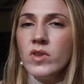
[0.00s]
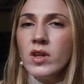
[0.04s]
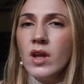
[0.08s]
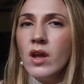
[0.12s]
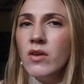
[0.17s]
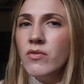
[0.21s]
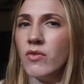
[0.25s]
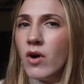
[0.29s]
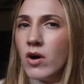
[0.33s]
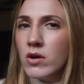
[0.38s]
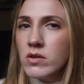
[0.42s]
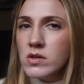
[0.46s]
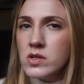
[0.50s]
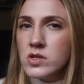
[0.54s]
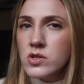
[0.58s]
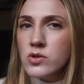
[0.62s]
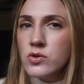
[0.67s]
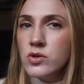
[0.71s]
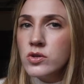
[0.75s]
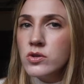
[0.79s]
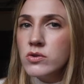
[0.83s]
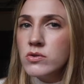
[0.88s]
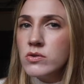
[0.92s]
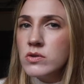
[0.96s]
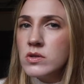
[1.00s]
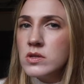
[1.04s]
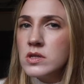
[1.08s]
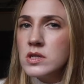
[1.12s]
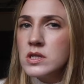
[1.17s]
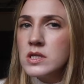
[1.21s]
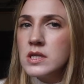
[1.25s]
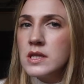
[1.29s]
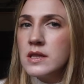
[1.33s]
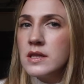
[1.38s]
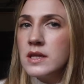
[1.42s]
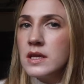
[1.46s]
I've also
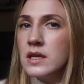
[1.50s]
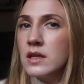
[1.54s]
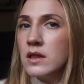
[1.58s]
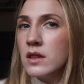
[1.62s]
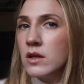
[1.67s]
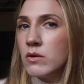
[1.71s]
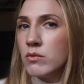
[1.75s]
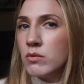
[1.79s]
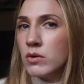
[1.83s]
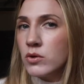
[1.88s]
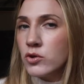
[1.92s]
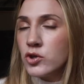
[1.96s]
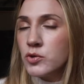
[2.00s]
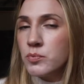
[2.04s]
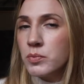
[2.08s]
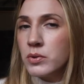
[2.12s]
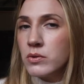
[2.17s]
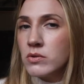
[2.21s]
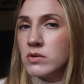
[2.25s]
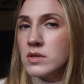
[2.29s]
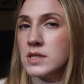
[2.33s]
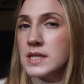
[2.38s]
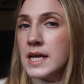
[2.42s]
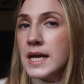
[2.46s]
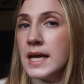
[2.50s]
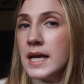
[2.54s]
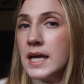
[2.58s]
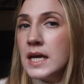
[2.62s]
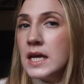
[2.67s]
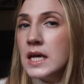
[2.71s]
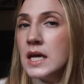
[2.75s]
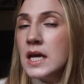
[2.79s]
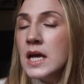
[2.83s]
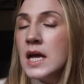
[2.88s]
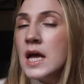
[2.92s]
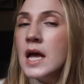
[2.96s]
used the La
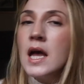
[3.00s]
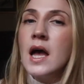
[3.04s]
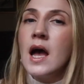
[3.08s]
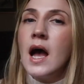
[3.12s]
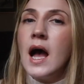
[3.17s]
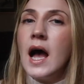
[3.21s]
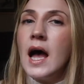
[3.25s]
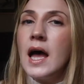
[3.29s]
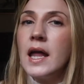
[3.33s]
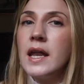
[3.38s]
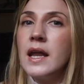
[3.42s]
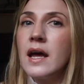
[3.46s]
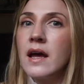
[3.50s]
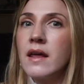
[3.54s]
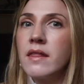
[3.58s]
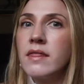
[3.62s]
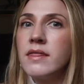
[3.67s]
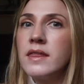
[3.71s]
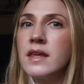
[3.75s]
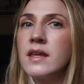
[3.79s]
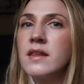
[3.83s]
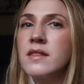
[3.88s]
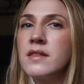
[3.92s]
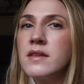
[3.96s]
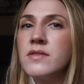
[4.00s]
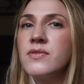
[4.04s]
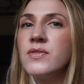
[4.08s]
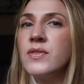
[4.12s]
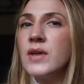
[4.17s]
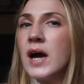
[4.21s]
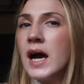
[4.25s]
Roche-Posay, and I think that